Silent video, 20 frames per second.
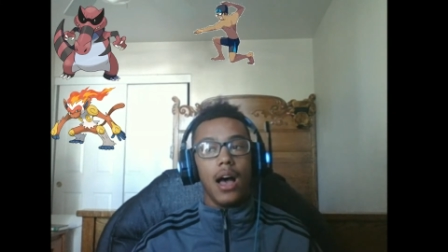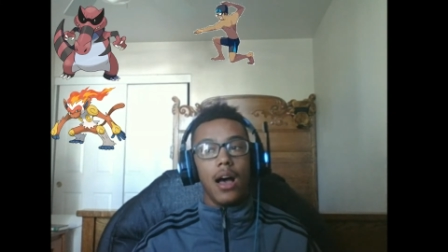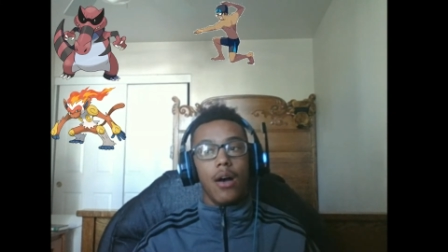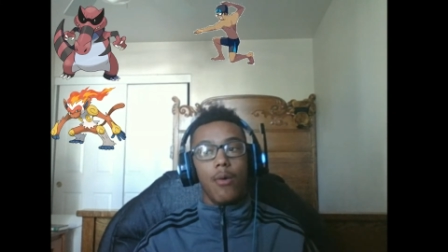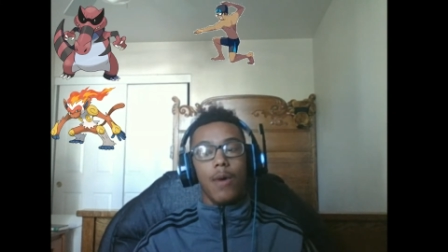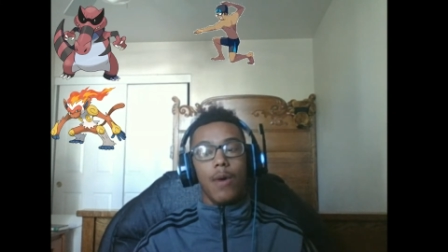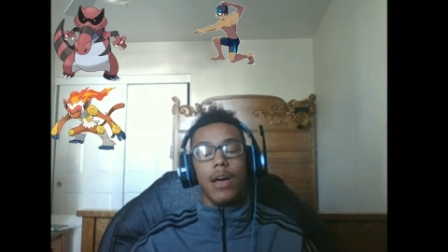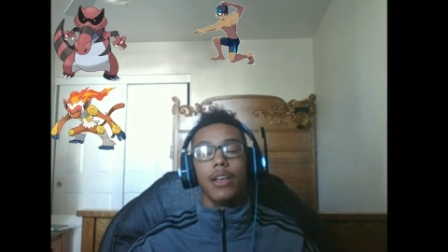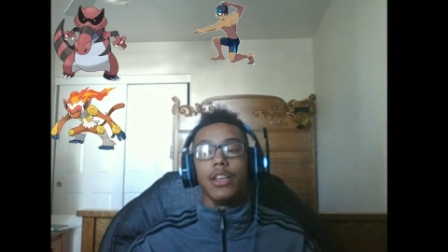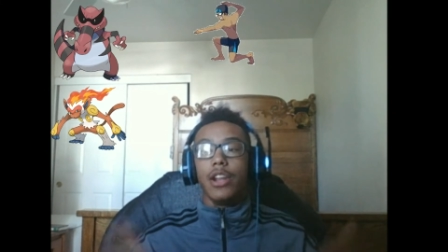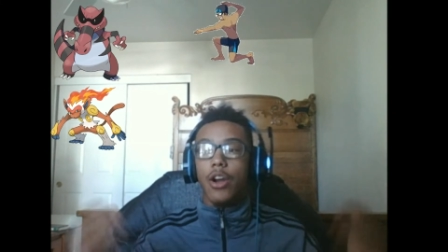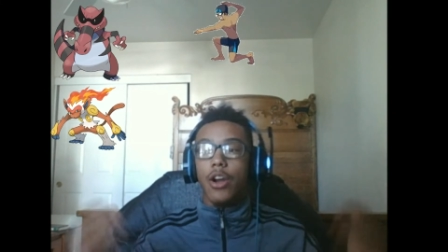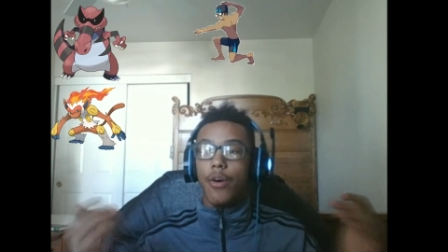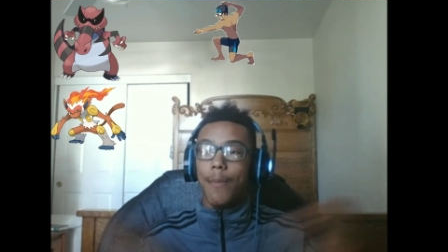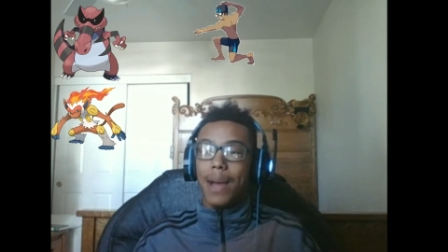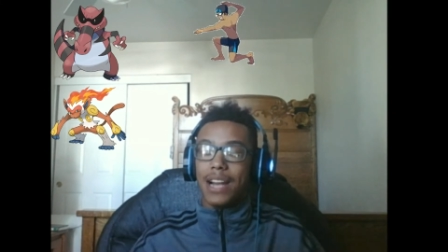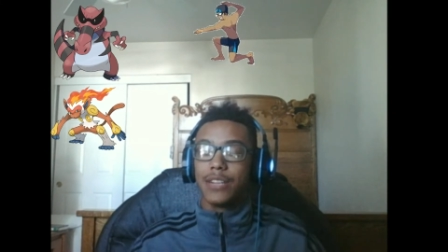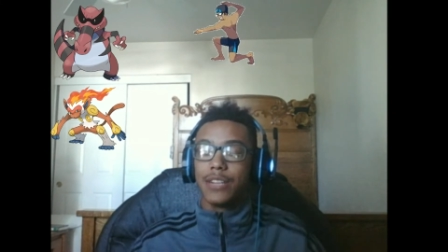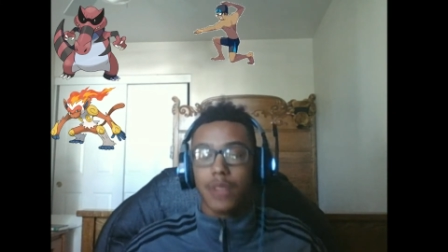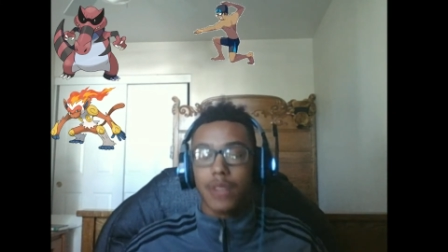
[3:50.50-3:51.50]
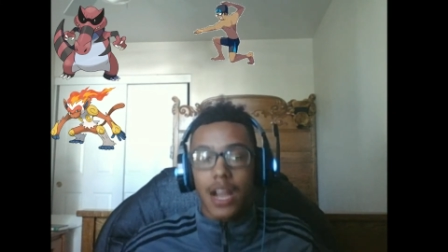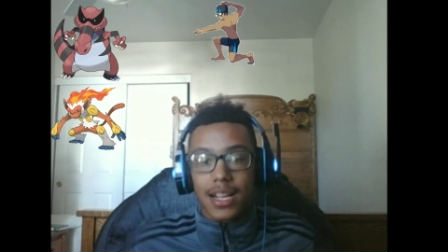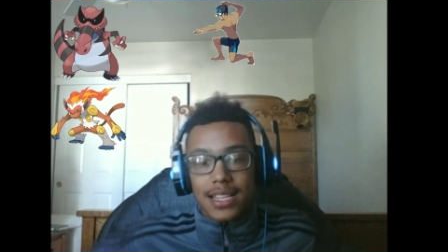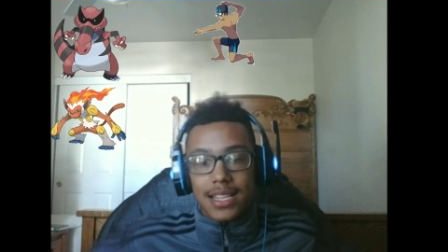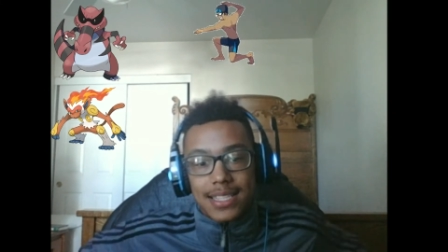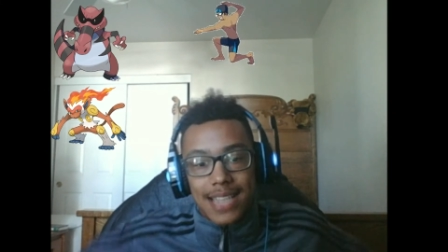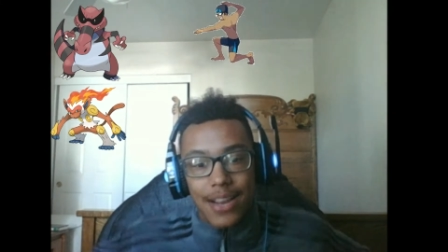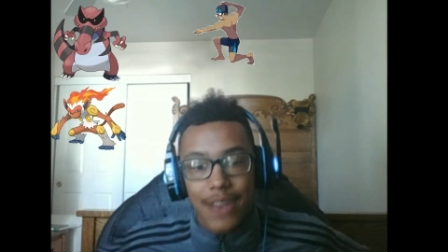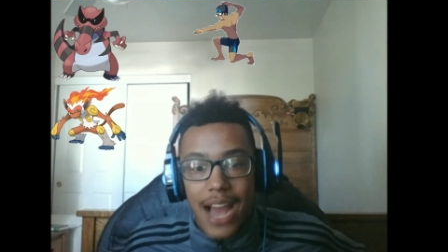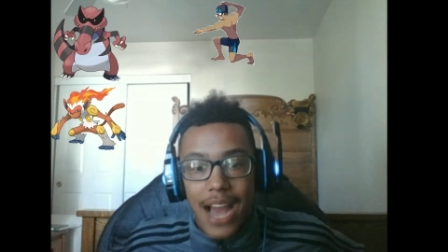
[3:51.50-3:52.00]
Well, you know, might as well knock
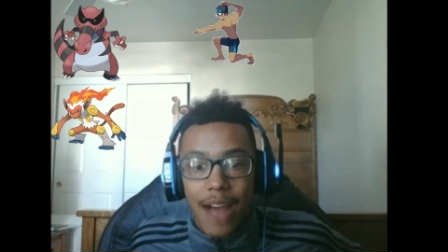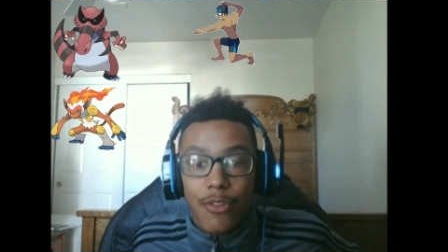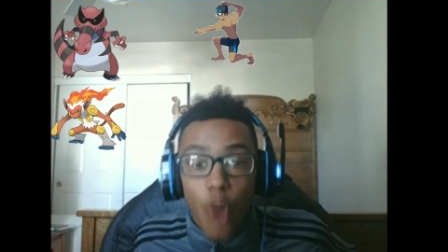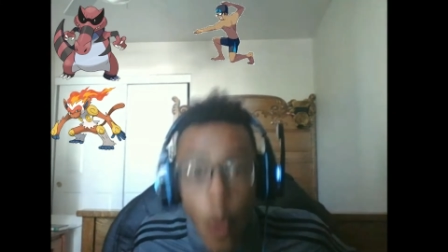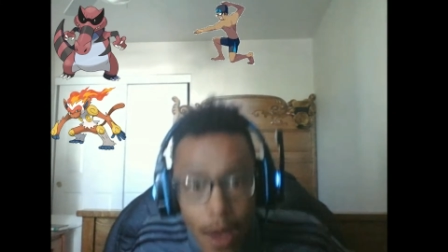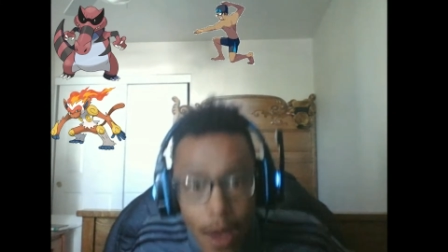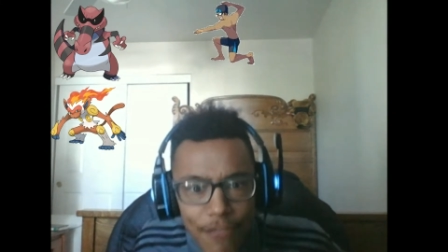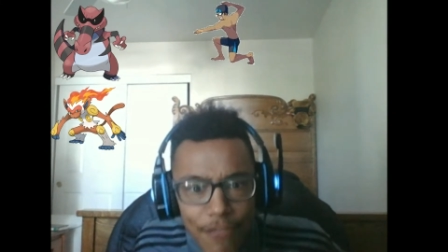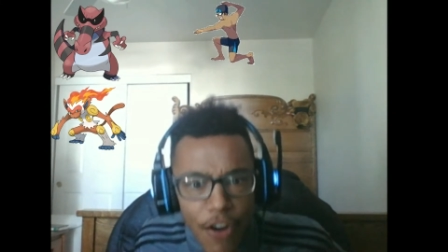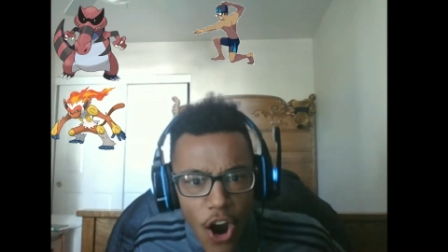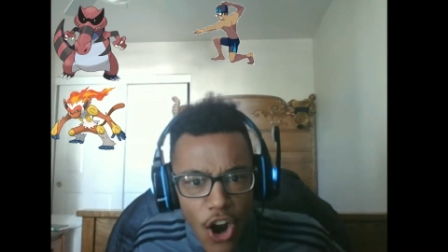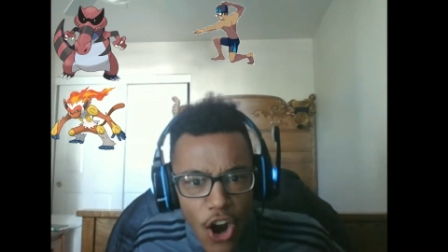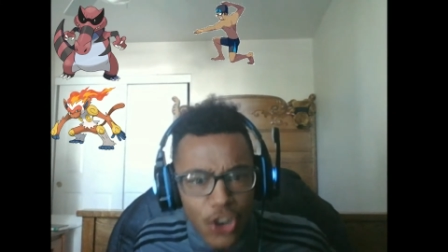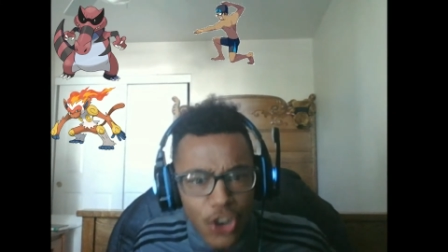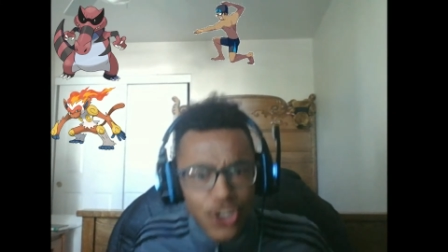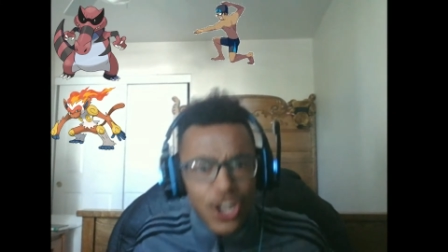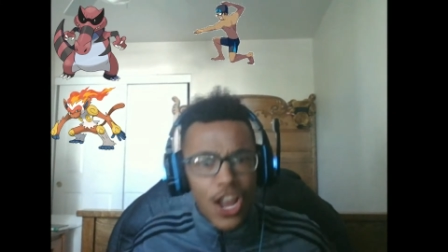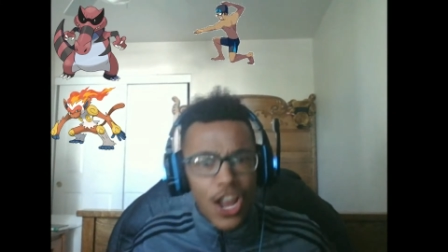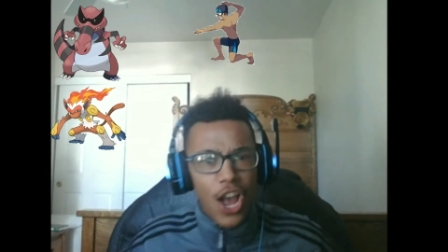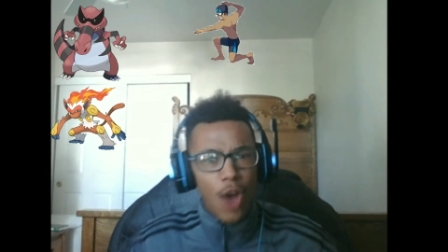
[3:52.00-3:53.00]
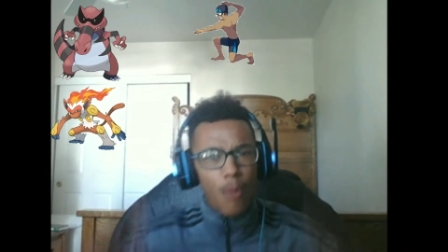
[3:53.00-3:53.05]
this out now. Noivern!